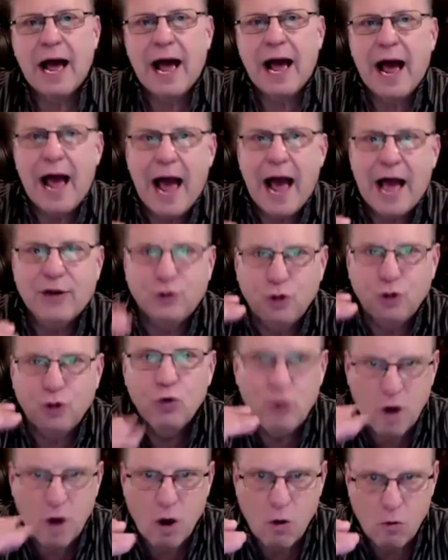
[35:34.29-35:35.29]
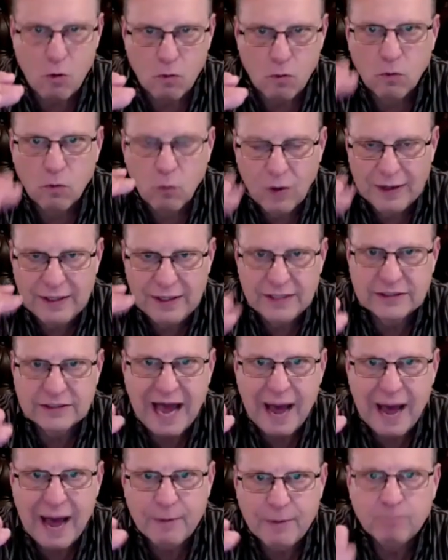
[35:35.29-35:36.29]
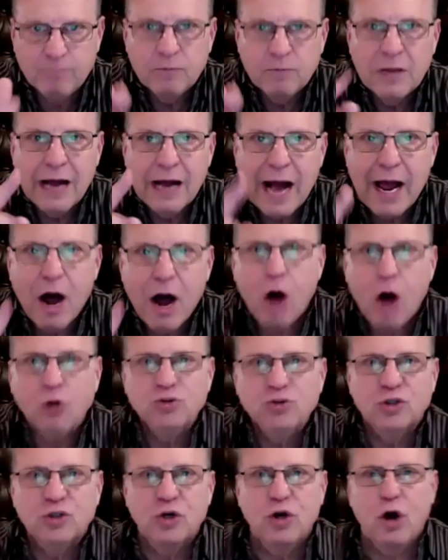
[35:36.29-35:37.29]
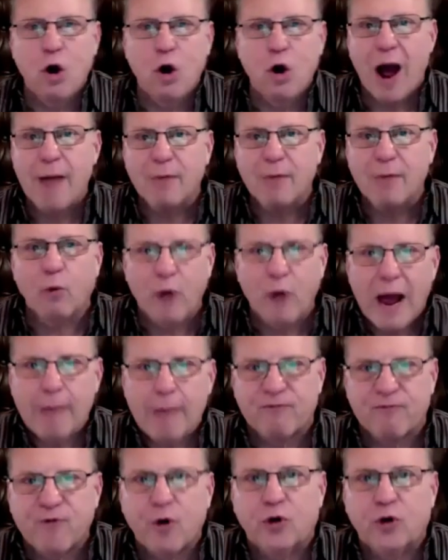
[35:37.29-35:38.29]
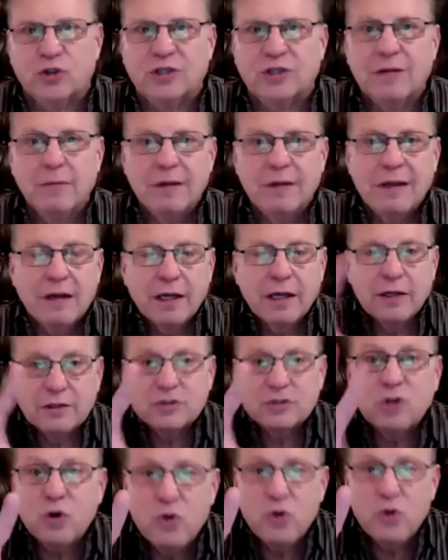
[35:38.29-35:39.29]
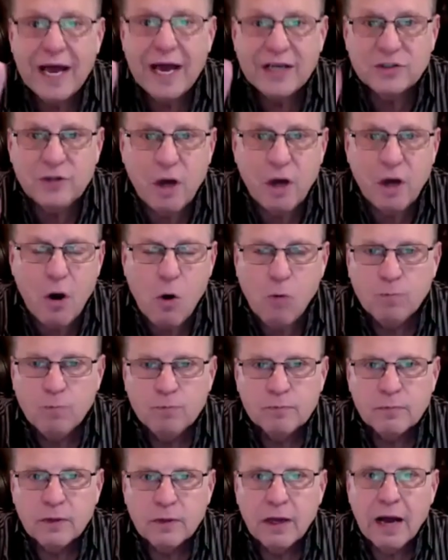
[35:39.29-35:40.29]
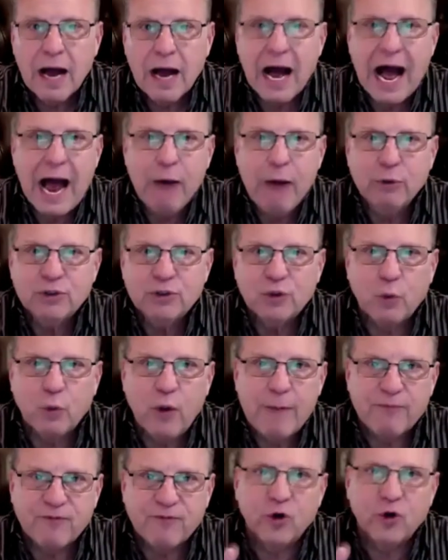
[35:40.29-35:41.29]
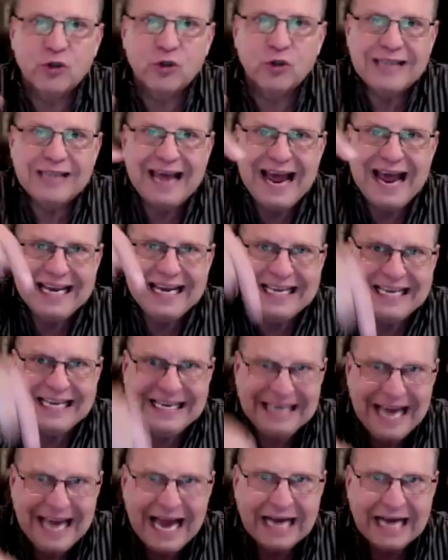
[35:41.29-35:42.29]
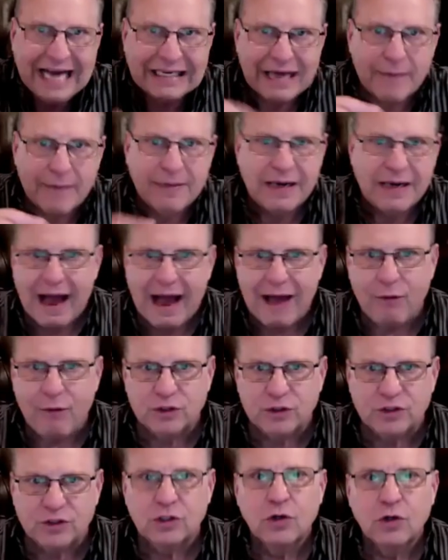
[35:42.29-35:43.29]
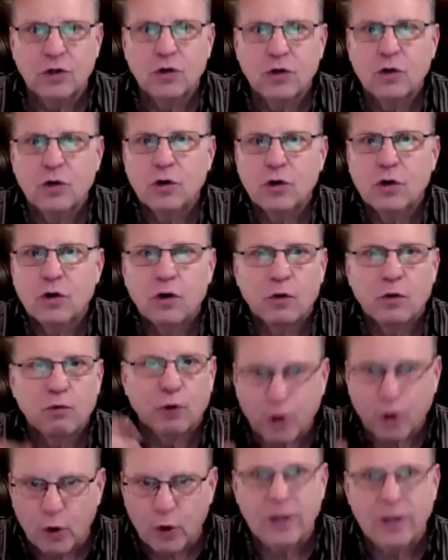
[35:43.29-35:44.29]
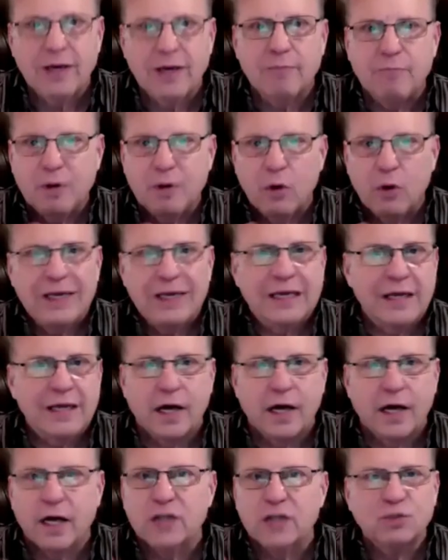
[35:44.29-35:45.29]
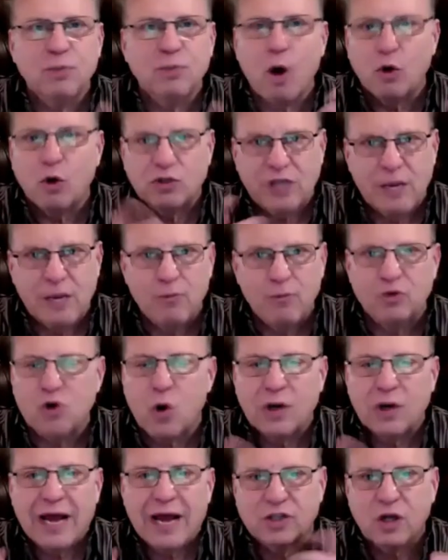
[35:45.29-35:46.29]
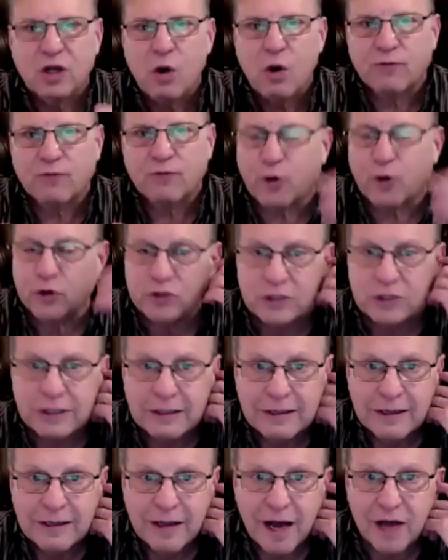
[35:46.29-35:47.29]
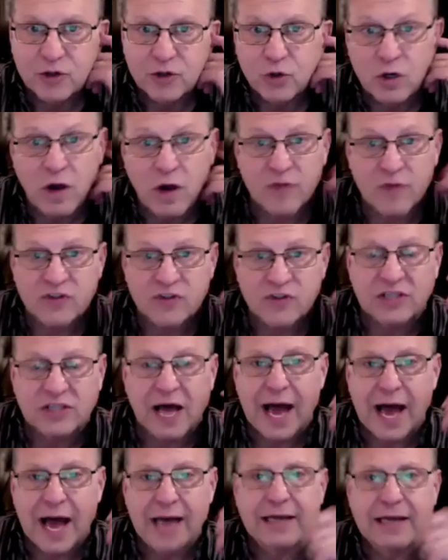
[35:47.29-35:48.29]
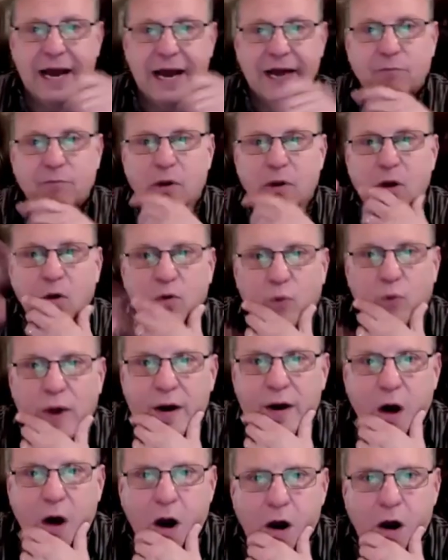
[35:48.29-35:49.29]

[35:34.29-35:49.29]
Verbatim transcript: I do know what needs to happen. I also know I'm a rep first. So you guys know I was a rep first at Connect. I mean, I was recruiting and building a small team. We're going kind of slow at first, doing it on the side, kind of below the radar,